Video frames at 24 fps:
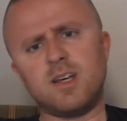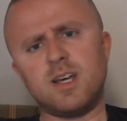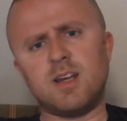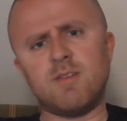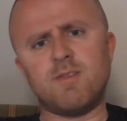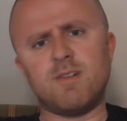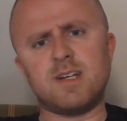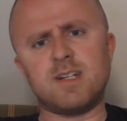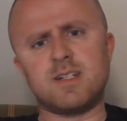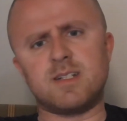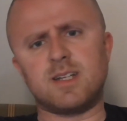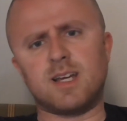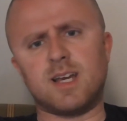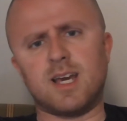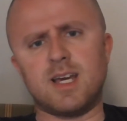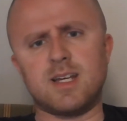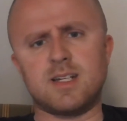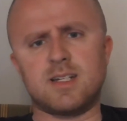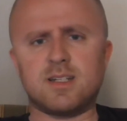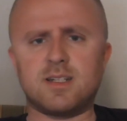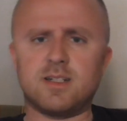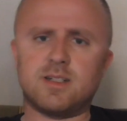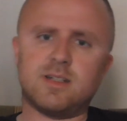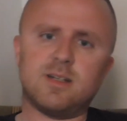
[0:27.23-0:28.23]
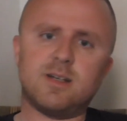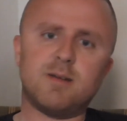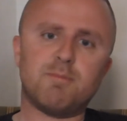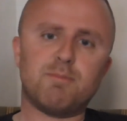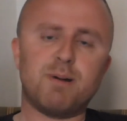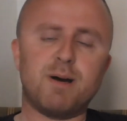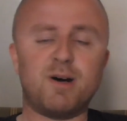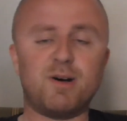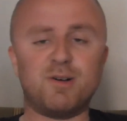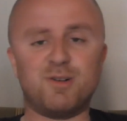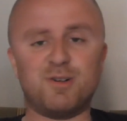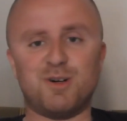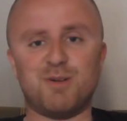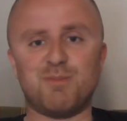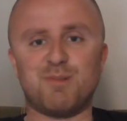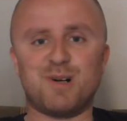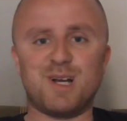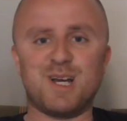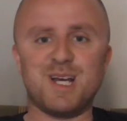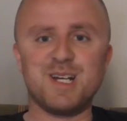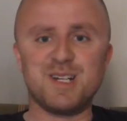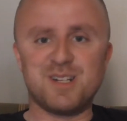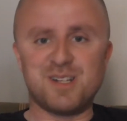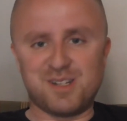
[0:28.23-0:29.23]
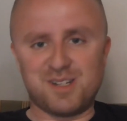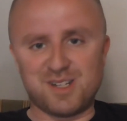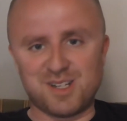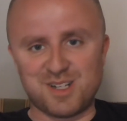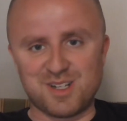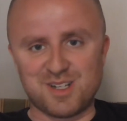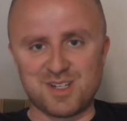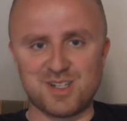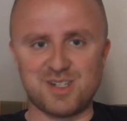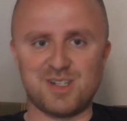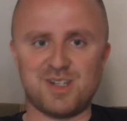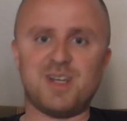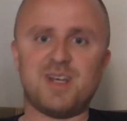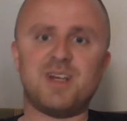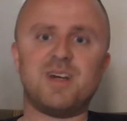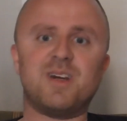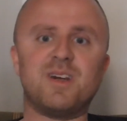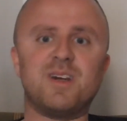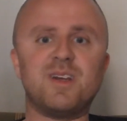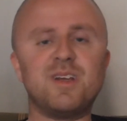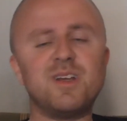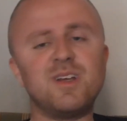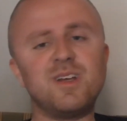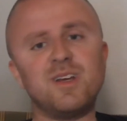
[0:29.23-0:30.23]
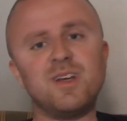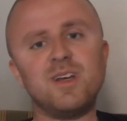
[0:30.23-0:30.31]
investigated paranormal incidents in